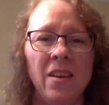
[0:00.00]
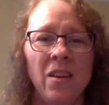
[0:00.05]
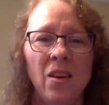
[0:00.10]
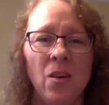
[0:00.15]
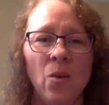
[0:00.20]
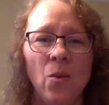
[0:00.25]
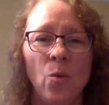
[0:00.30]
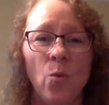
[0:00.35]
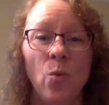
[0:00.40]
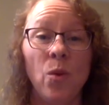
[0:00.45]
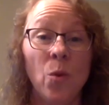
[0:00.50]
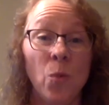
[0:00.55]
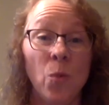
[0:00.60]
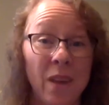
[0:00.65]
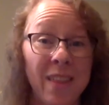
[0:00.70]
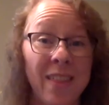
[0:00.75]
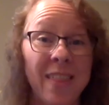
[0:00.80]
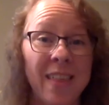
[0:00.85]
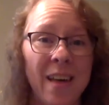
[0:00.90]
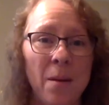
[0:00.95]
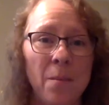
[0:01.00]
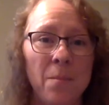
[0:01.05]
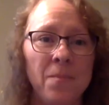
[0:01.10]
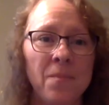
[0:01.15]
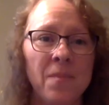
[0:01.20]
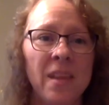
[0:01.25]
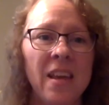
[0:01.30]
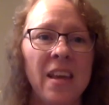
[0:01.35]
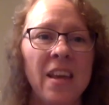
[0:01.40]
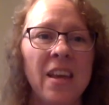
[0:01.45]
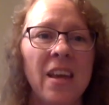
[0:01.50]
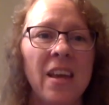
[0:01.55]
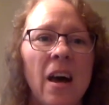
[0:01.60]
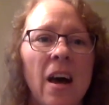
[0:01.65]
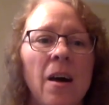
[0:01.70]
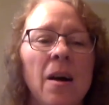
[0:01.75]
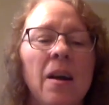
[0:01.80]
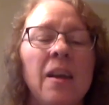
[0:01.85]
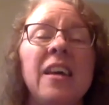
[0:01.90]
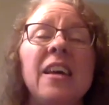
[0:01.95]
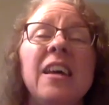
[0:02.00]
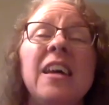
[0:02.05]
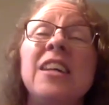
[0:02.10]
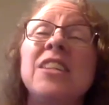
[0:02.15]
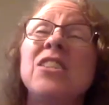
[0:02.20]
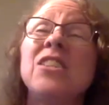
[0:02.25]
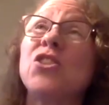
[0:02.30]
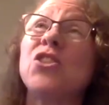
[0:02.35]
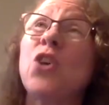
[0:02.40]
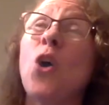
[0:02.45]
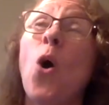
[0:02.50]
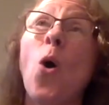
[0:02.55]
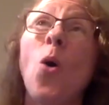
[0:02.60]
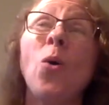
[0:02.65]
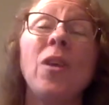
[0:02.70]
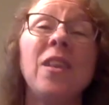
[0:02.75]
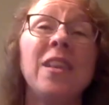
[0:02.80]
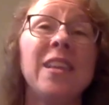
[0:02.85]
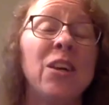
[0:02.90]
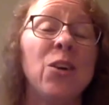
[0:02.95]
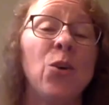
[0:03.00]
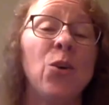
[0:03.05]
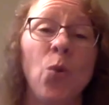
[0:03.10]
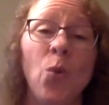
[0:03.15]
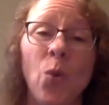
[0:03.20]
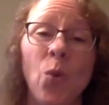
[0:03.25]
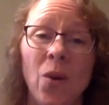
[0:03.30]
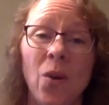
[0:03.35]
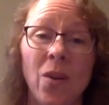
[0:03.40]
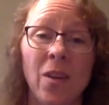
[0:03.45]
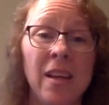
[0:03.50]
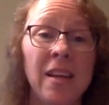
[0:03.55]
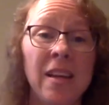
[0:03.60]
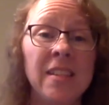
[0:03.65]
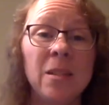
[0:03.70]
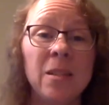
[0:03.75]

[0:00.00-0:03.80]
we're with them. It's totally cool